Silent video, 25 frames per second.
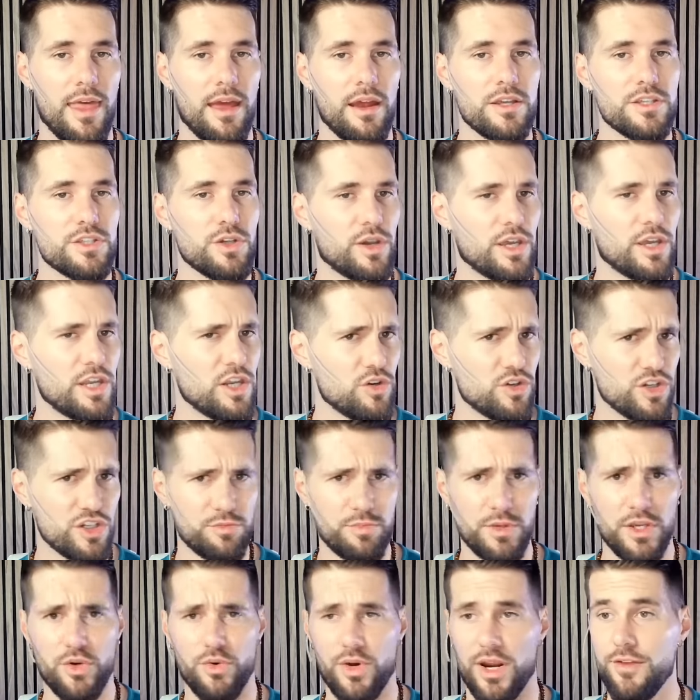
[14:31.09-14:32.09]
So, can you just
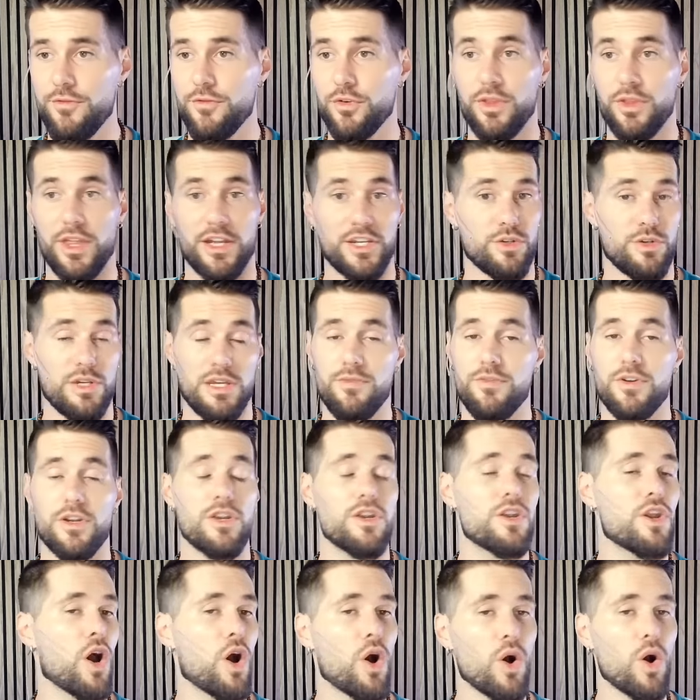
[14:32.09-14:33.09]
be grateful that you even
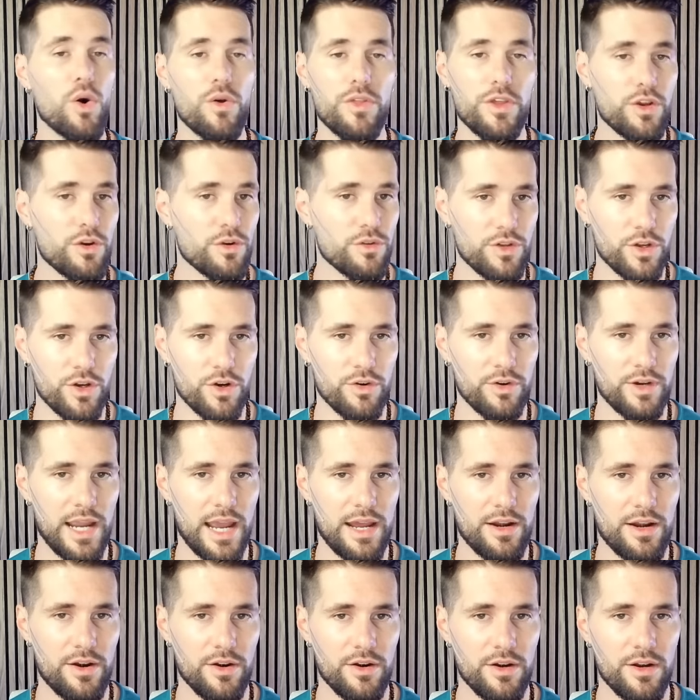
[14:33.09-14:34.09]
know that you're the
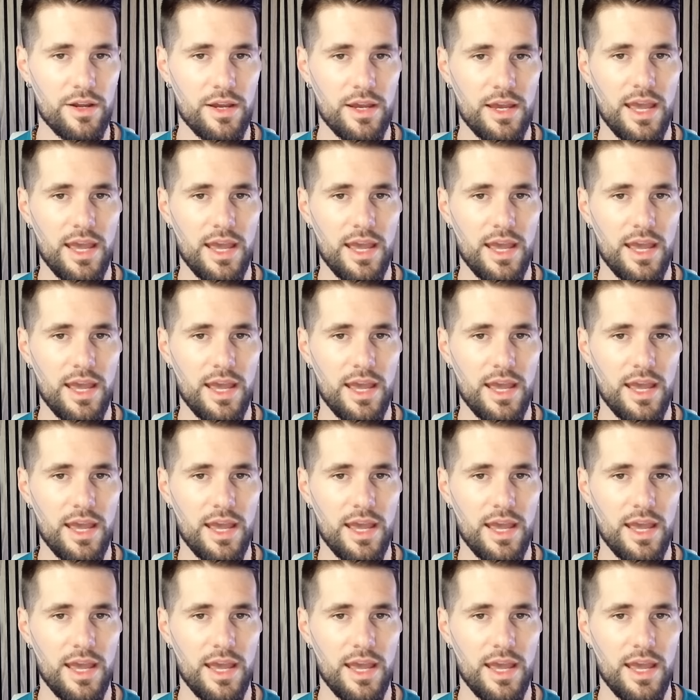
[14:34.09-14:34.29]
creator